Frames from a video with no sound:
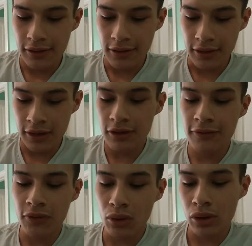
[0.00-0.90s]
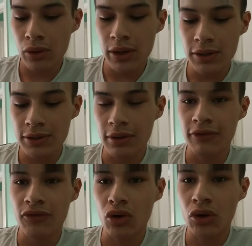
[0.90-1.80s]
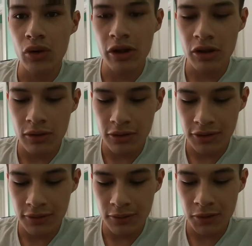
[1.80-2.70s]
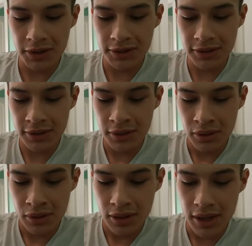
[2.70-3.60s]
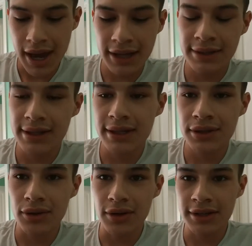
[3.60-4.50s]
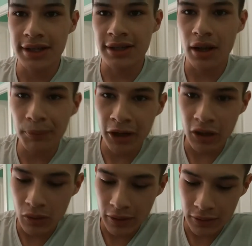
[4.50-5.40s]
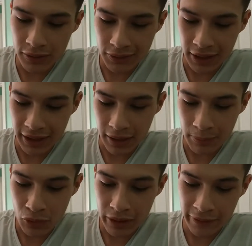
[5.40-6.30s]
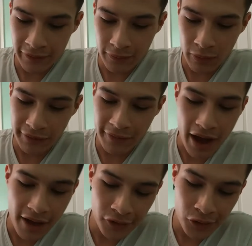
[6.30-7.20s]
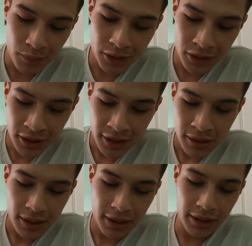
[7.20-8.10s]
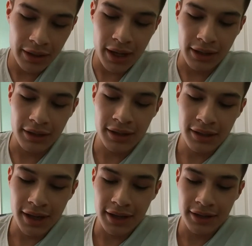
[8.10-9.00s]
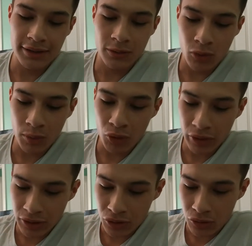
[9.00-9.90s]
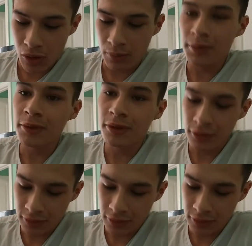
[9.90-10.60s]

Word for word: the Q4 coils so the four coil ones the X6 so the 6 sextuplet coils running at 0.15 ohms and then you got the T10's 1.2 ohm